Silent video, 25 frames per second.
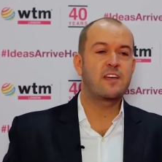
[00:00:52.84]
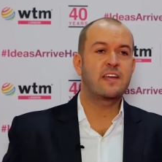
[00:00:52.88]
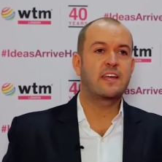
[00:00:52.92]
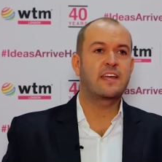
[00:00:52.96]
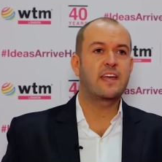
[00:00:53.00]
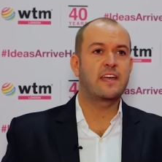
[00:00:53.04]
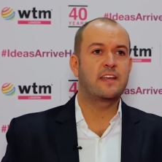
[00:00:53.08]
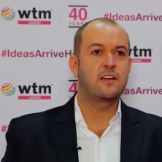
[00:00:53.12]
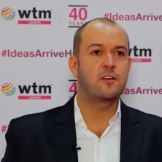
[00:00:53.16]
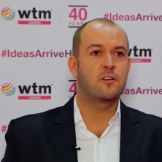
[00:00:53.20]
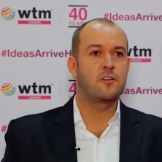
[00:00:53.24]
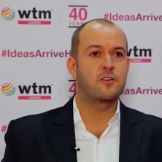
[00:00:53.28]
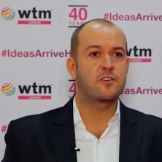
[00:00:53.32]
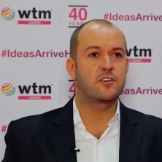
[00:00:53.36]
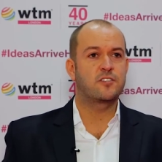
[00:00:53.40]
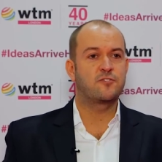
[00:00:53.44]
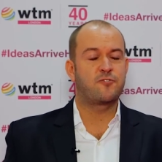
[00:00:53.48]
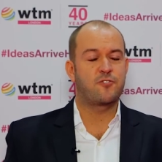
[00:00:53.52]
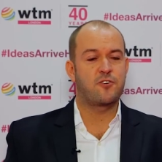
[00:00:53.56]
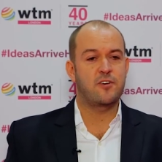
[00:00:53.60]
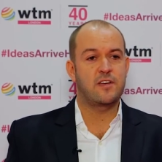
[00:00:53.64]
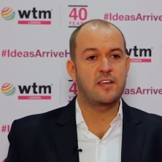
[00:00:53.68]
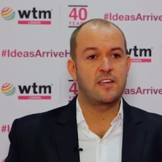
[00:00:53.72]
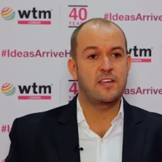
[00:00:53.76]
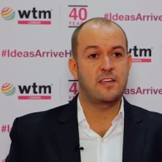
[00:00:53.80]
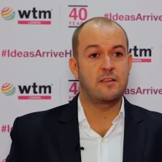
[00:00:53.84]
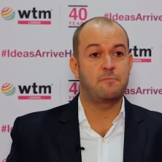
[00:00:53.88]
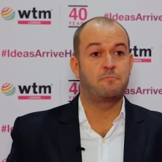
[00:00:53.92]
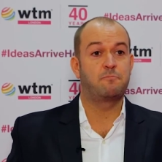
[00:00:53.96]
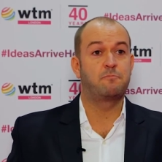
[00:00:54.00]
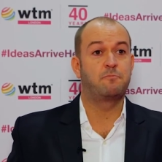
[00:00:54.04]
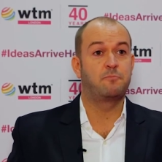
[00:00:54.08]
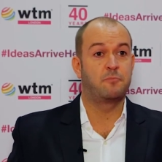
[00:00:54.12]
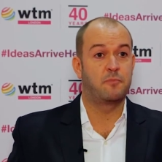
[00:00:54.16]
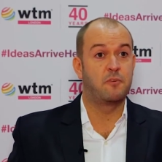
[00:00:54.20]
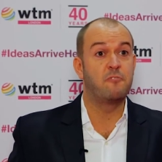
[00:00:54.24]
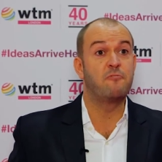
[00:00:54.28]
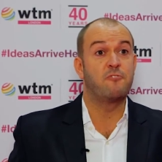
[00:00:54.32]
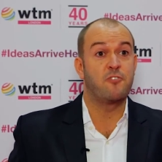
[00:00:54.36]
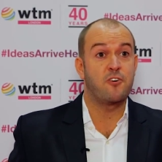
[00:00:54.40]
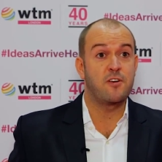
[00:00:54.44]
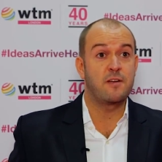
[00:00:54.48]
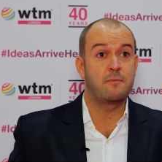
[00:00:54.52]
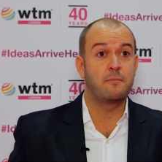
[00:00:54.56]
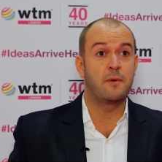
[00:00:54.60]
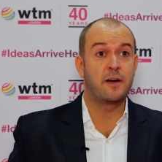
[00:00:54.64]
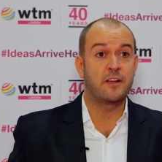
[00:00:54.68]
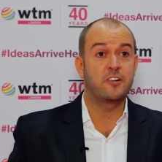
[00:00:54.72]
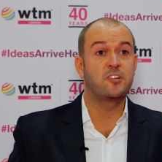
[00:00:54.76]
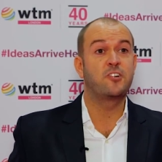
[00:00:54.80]
RateGain looks very,
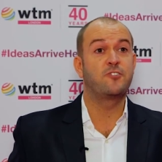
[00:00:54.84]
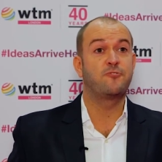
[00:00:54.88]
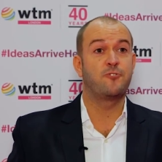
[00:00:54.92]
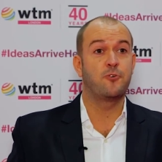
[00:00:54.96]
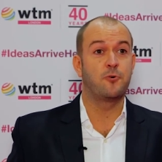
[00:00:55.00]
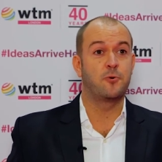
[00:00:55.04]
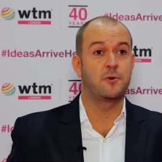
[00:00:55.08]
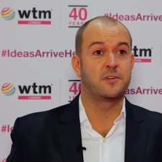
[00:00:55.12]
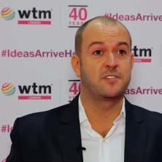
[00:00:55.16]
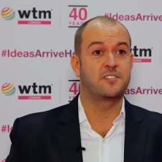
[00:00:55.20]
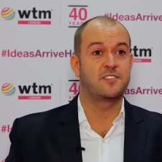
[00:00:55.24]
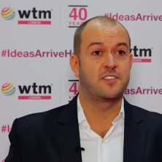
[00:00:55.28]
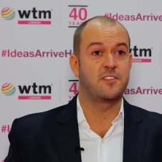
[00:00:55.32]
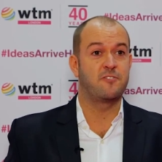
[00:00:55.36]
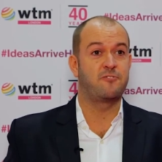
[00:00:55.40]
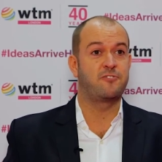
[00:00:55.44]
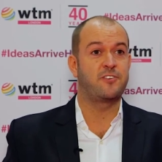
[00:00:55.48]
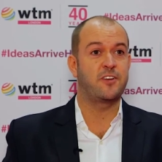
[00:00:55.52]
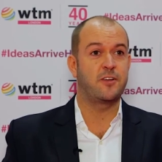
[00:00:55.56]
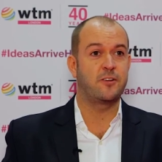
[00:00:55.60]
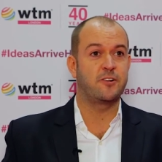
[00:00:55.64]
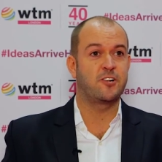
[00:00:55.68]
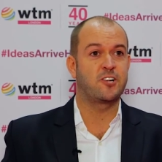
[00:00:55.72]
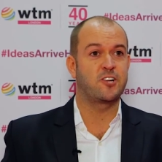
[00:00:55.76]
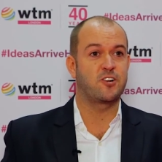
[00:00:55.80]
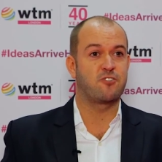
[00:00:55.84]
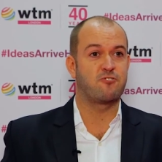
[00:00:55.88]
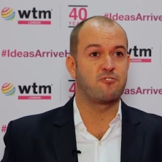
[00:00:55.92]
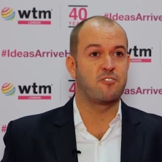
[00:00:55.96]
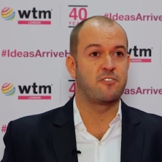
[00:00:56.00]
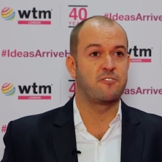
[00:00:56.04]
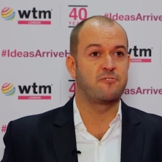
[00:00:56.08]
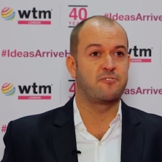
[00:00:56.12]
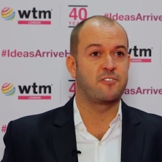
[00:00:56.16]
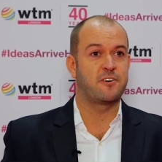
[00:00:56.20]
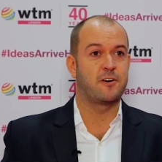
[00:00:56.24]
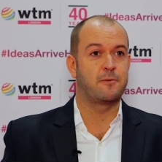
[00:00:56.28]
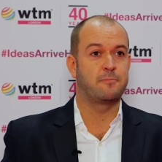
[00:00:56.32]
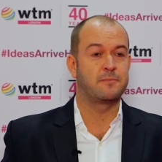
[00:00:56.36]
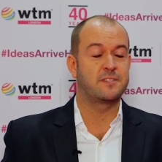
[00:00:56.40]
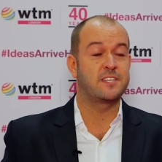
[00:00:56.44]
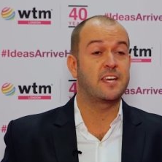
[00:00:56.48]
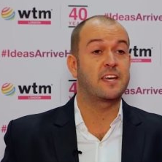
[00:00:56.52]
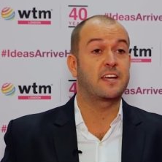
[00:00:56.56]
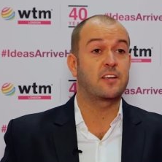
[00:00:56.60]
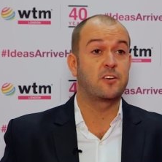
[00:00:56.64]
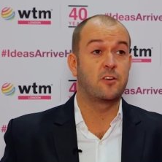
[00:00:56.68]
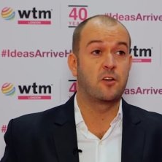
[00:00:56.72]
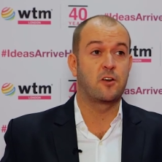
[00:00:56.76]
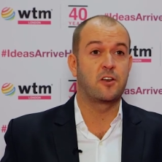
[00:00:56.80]
very much forward to the future of um,
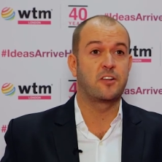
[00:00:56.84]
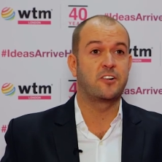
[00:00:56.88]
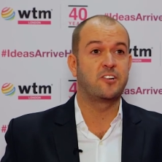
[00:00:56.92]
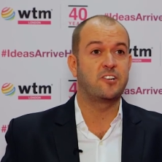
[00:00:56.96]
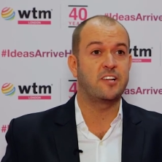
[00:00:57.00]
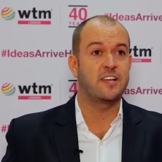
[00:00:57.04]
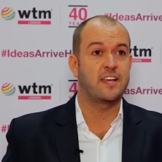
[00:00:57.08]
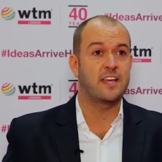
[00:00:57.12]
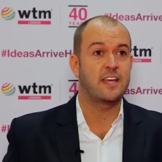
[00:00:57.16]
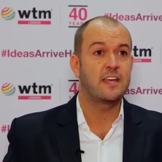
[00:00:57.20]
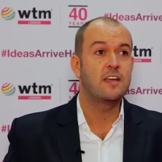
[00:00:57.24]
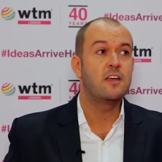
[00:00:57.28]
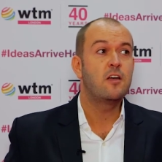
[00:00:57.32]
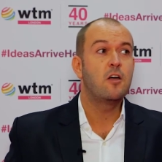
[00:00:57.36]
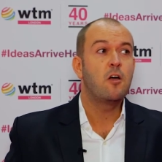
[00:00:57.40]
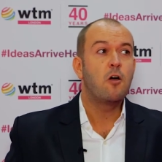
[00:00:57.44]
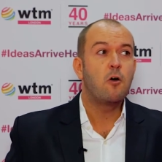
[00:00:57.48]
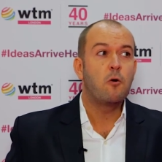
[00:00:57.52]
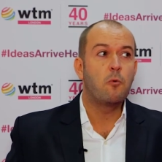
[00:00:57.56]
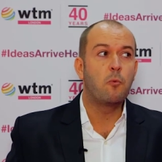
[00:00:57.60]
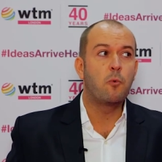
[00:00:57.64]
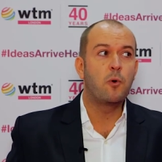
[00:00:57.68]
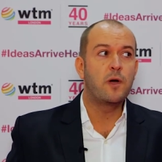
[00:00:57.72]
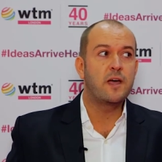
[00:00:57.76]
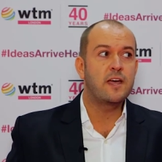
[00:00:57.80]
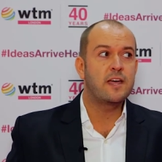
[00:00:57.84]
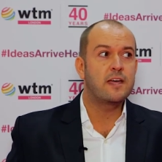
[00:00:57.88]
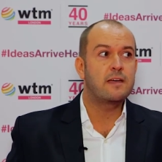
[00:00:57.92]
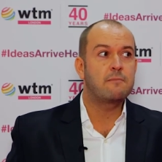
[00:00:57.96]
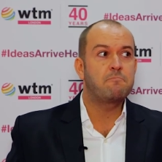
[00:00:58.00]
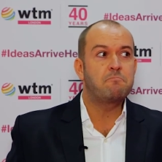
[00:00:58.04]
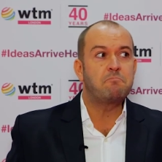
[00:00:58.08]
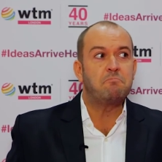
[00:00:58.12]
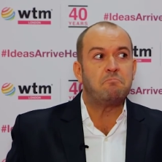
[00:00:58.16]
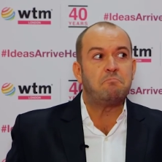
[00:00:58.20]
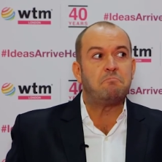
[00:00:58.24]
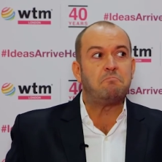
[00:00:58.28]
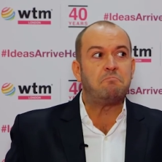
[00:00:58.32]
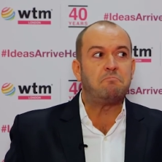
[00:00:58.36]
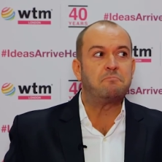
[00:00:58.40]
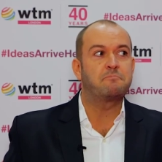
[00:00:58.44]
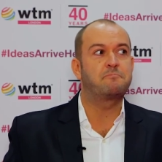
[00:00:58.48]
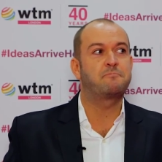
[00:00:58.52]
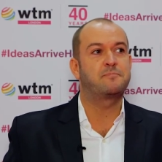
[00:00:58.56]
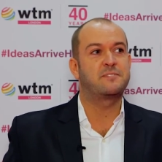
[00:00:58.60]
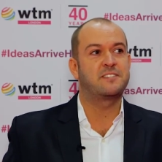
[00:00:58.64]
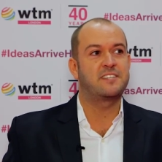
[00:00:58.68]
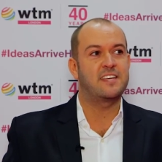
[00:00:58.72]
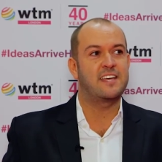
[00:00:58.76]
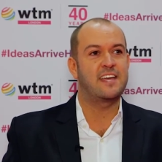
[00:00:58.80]
technology. We're
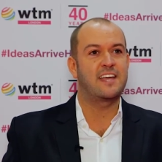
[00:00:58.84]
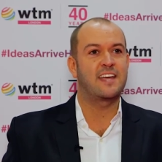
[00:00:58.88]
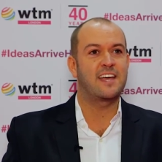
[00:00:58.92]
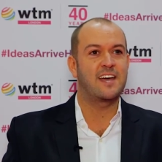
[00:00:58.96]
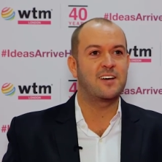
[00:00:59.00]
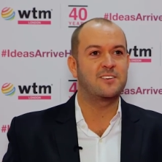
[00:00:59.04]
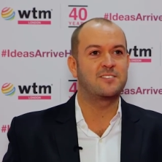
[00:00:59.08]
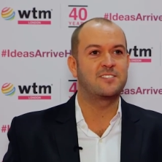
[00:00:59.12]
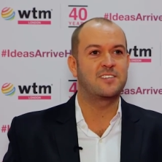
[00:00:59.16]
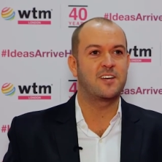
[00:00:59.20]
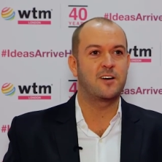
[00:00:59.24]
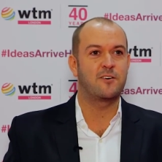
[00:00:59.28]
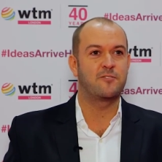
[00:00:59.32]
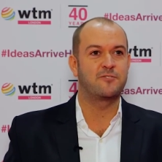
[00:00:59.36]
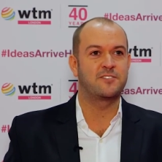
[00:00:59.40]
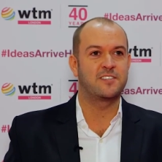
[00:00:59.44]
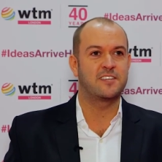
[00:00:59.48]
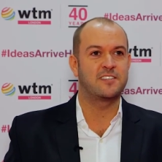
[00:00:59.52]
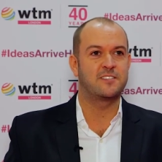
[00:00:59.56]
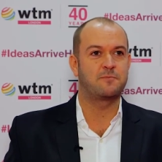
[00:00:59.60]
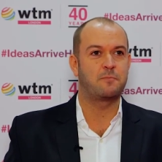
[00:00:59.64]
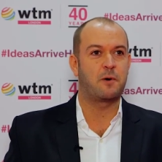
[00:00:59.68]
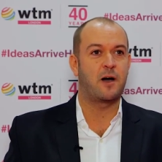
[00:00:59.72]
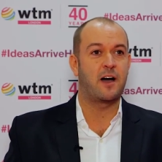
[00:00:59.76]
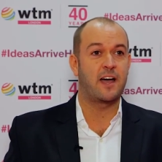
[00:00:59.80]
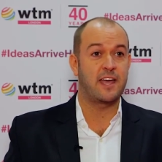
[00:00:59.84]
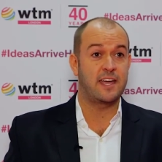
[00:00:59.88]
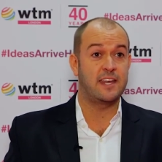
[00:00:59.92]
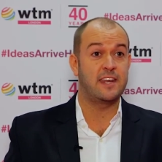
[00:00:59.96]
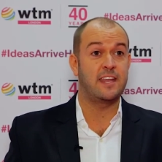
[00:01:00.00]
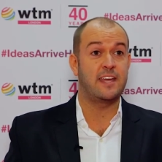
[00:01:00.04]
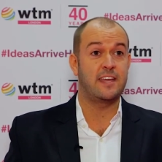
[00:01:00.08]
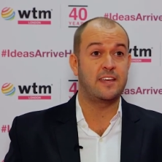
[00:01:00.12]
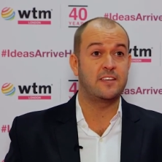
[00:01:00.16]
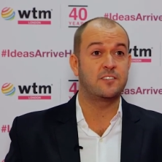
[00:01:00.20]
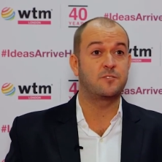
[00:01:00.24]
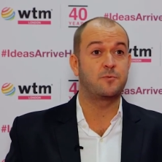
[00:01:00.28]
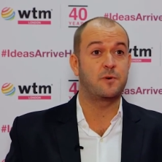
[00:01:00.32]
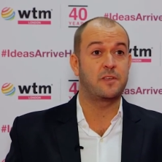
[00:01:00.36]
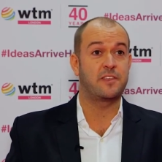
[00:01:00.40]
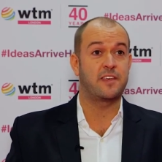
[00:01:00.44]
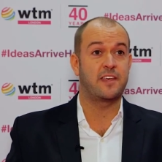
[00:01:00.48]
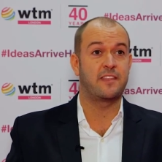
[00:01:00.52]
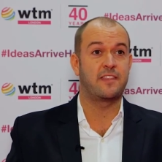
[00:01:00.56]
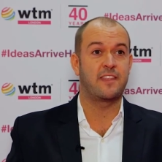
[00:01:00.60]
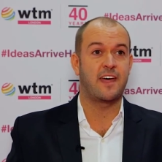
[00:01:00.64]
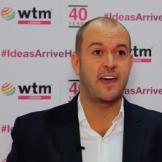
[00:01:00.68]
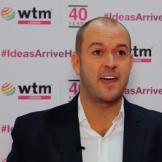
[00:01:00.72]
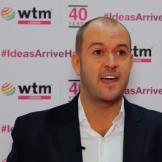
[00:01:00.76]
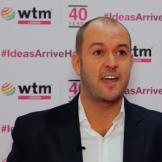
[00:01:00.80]
seeing ourselves as pioneers
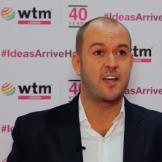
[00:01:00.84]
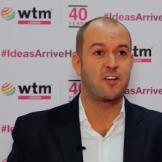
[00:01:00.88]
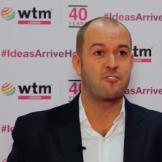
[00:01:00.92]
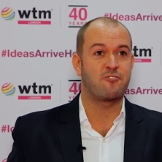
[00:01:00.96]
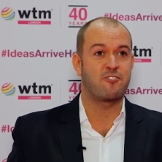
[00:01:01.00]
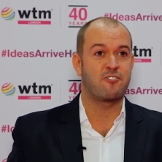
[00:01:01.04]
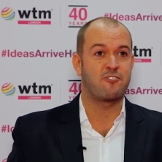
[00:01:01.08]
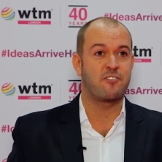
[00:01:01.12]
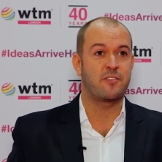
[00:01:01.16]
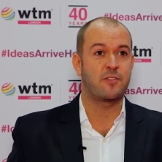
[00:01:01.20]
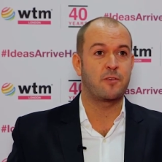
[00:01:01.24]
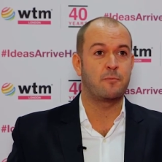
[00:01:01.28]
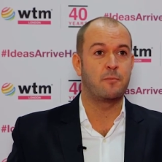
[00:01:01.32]
within that area